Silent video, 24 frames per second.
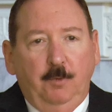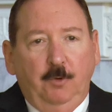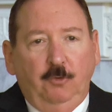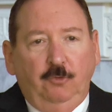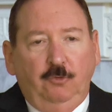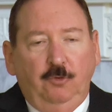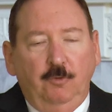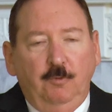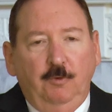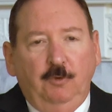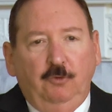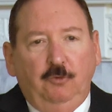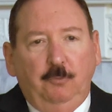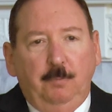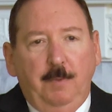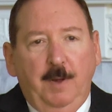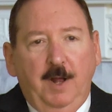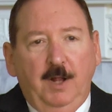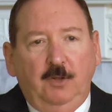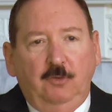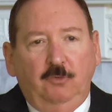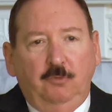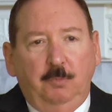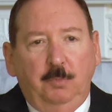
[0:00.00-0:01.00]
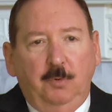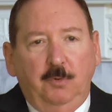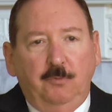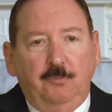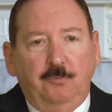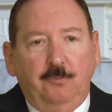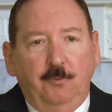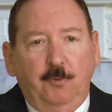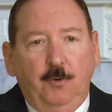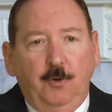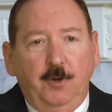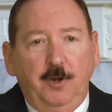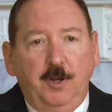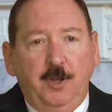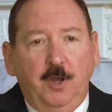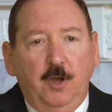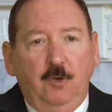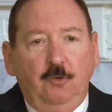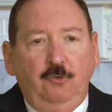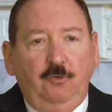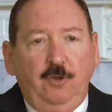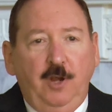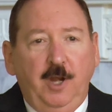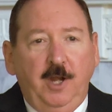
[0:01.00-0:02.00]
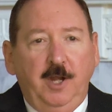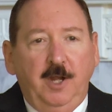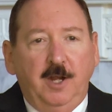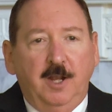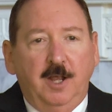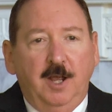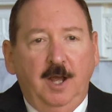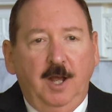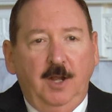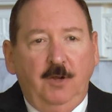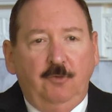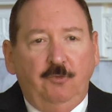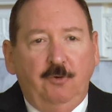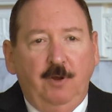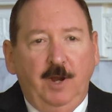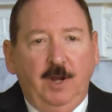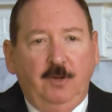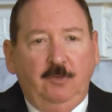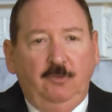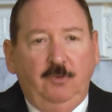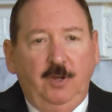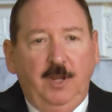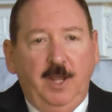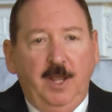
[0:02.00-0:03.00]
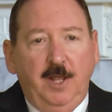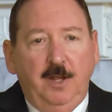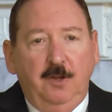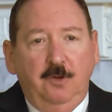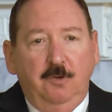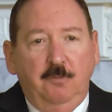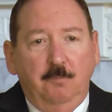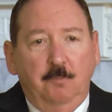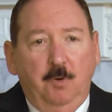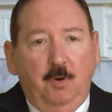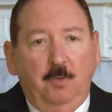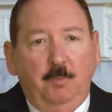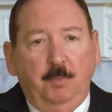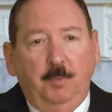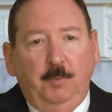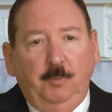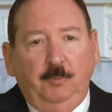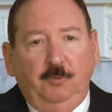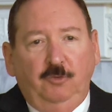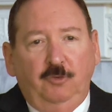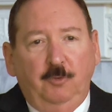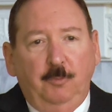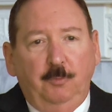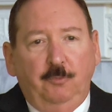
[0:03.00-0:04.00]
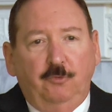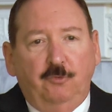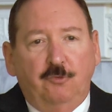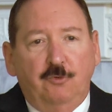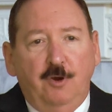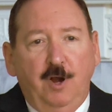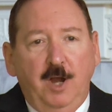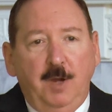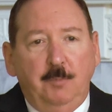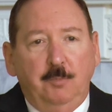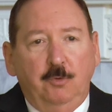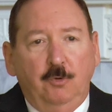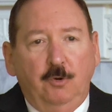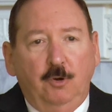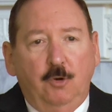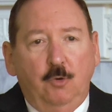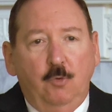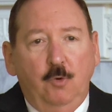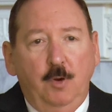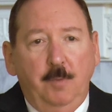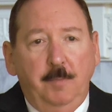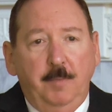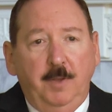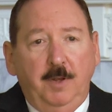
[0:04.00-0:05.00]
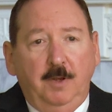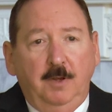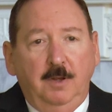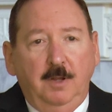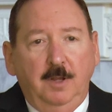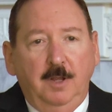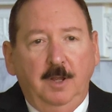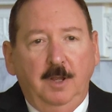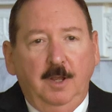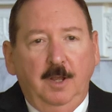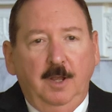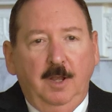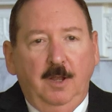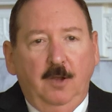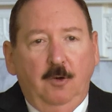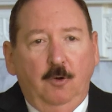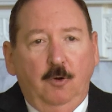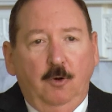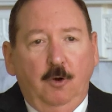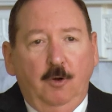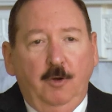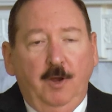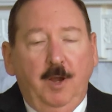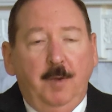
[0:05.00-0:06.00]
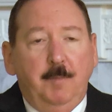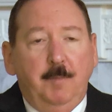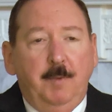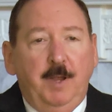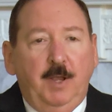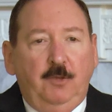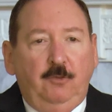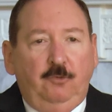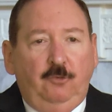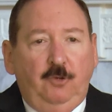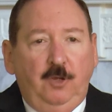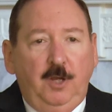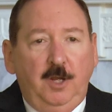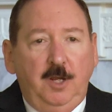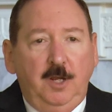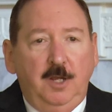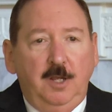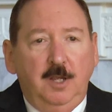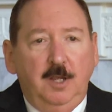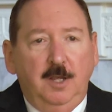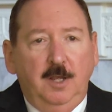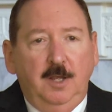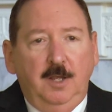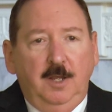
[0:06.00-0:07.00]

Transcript: person responsible for negotiating a contract to get mobile subscriber equipment, or MSE.